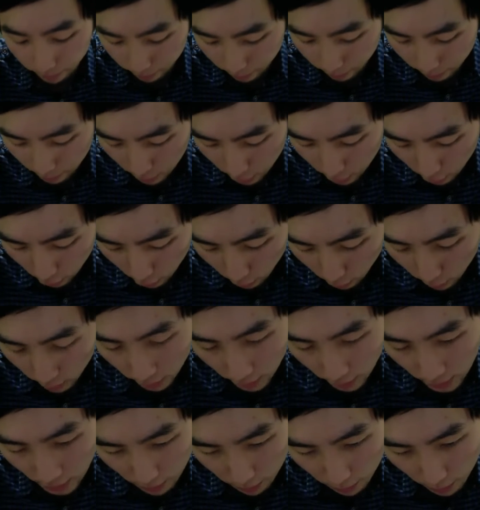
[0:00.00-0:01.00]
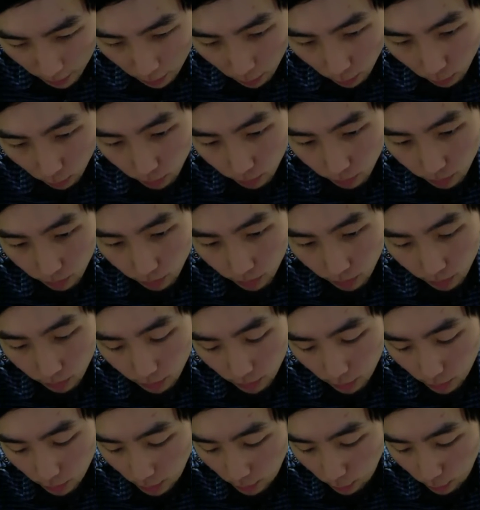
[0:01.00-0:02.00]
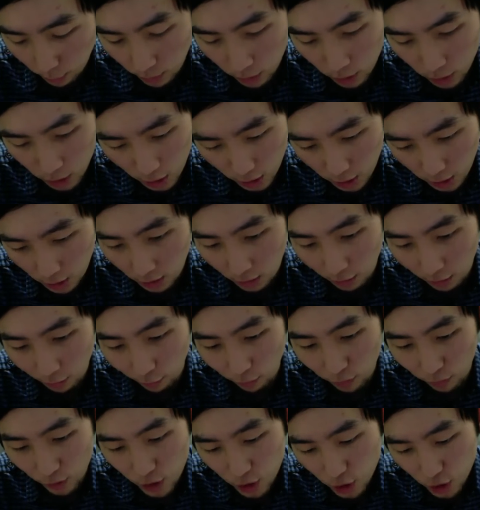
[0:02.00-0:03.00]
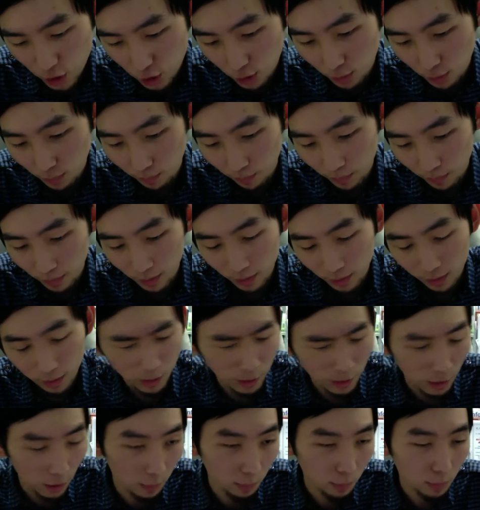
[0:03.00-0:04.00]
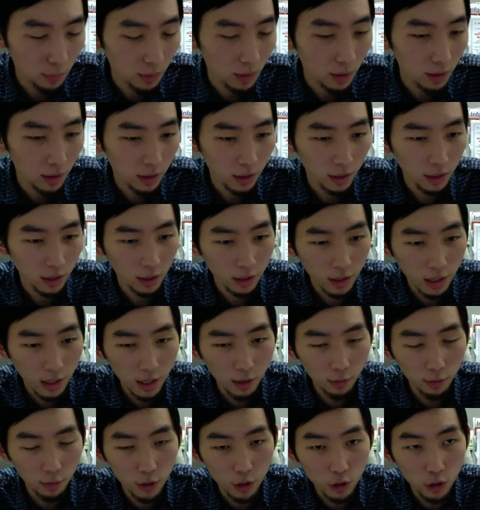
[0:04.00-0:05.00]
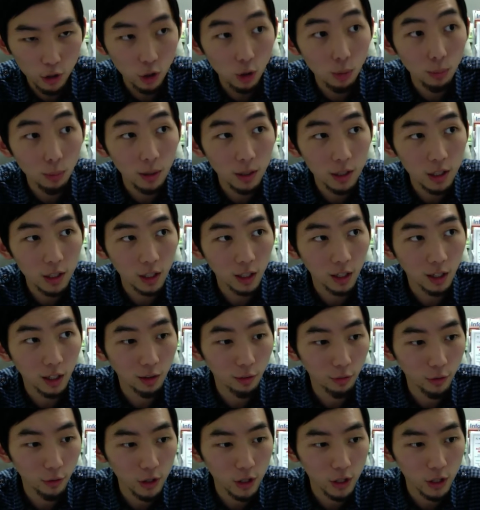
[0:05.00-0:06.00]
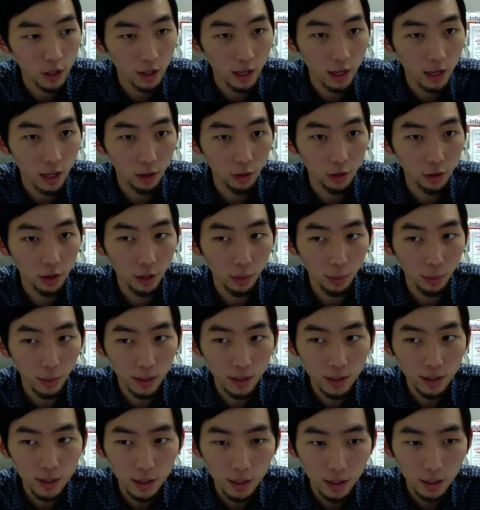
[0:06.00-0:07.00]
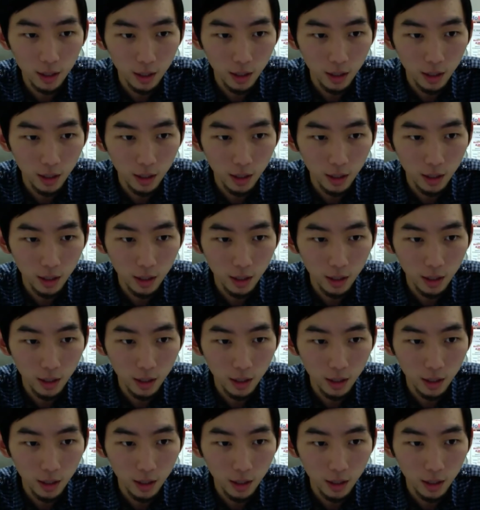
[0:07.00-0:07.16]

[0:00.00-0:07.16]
So you want to keep it with chicken and fish. You can kind of assume that chicken and fish are the healthier ones.